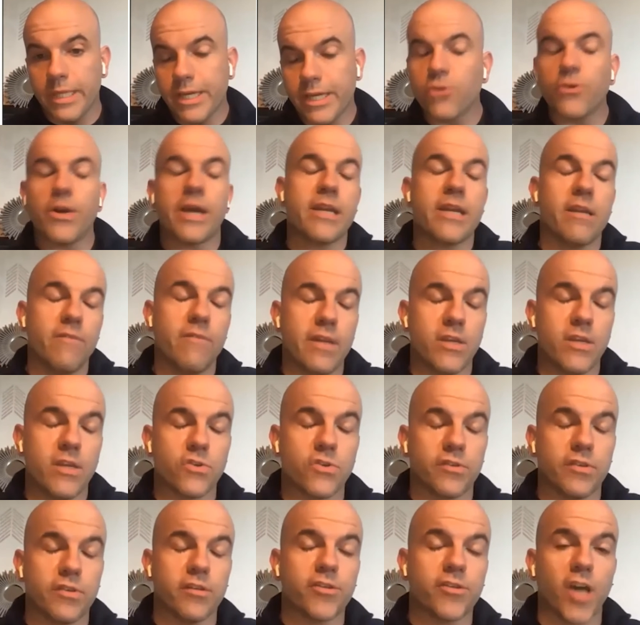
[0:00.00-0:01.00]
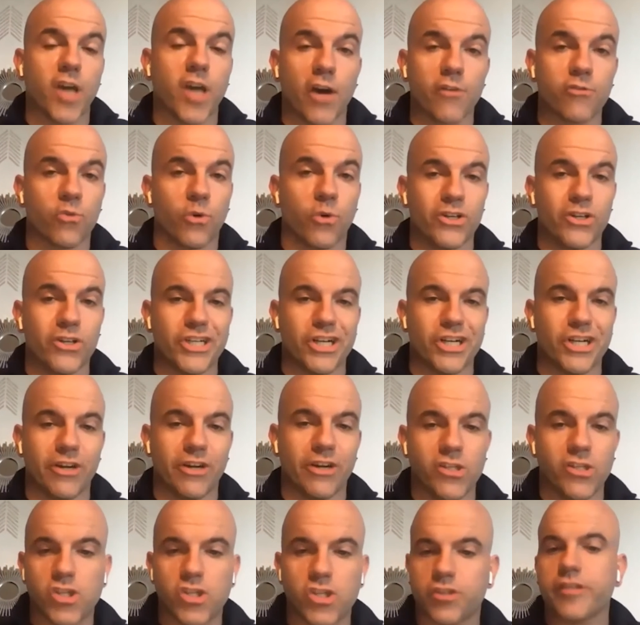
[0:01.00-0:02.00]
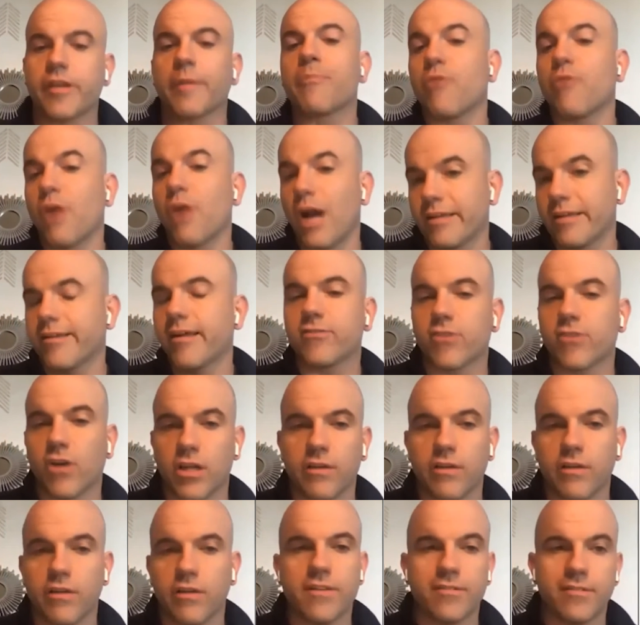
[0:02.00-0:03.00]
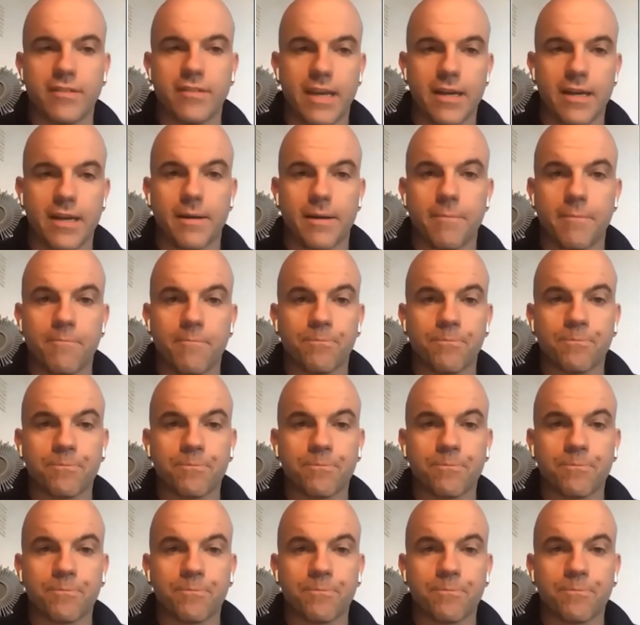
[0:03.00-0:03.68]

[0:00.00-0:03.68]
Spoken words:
really creative and interesting software engineering just to process all of this data.